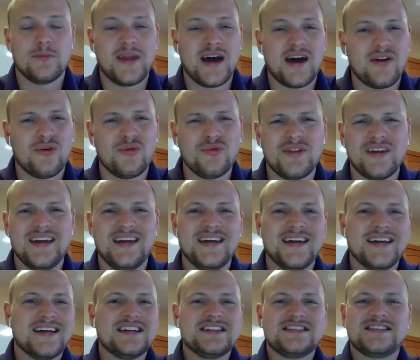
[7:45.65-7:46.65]
Not only
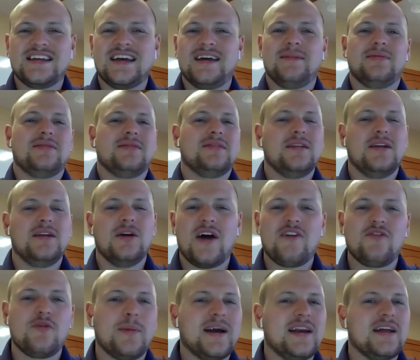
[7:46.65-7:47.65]
set, you know,
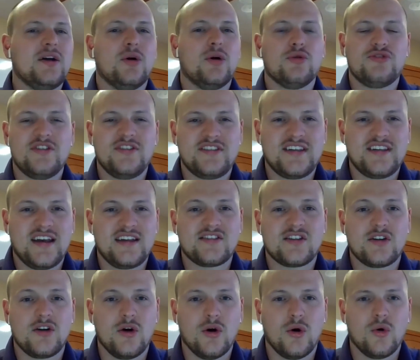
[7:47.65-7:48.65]
everybody goes and sets
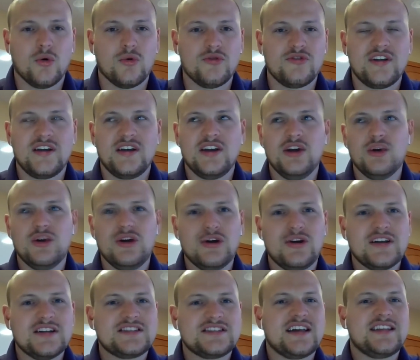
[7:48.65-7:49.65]
goals, and you
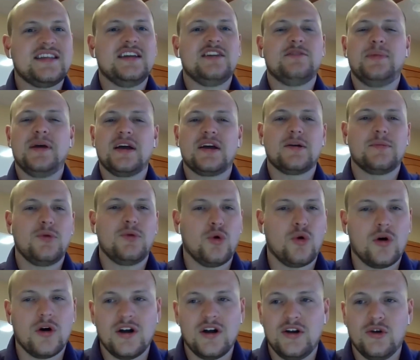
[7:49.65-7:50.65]
can set these big,
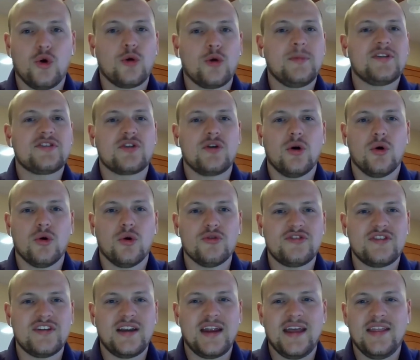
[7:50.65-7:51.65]
enormous
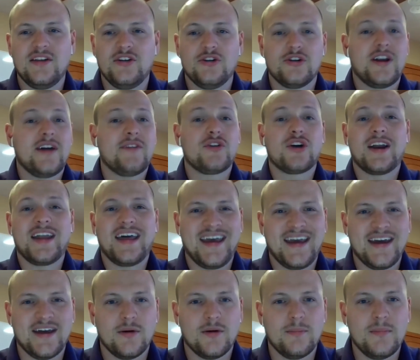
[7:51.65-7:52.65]
goals, and, and you're never going to
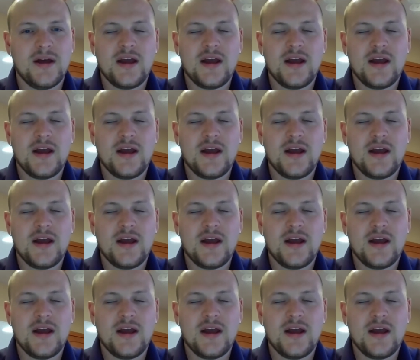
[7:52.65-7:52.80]
hit them.